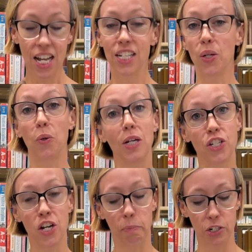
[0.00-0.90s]
So
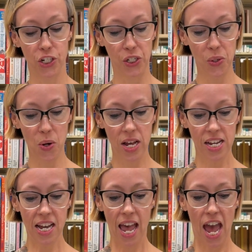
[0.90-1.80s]
question number 2,
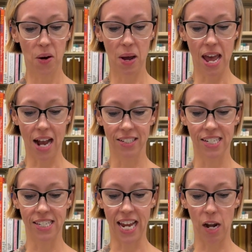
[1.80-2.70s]
how do I
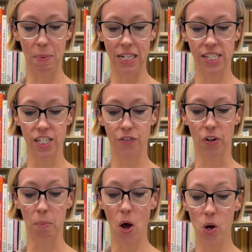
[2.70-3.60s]
access databases
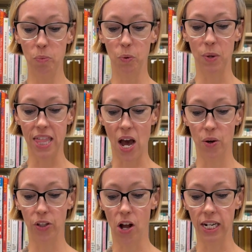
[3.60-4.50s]
from home
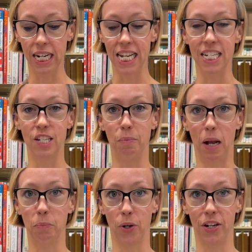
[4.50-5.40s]
without logging into
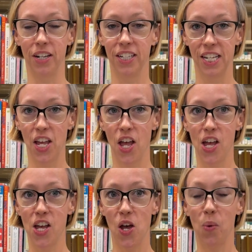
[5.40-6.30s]
Blackboard?
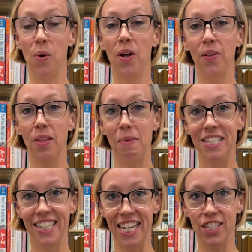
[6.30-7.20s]
Well, the
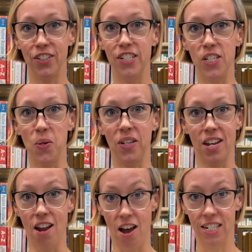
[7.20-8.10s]
basic answer is you
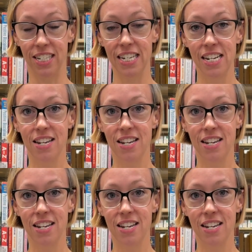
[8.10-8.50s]
cannot.